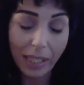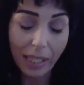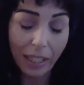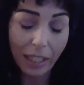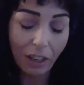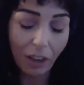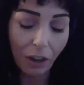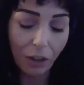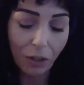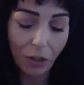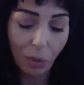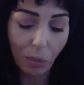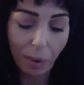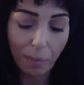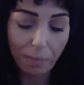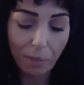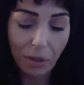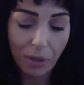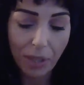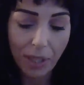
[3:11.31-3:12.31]
It can also
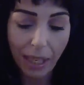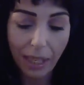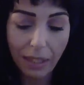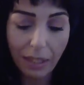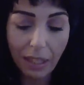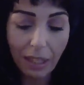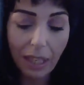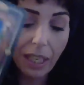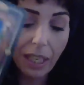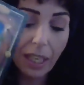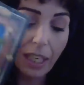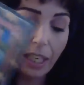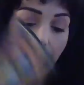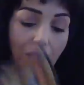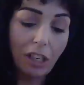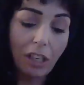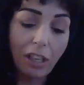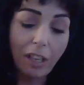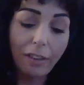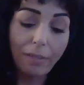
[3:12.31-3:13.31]
represent,
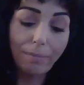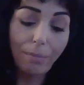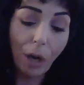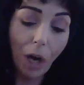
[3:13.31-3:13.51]
you know,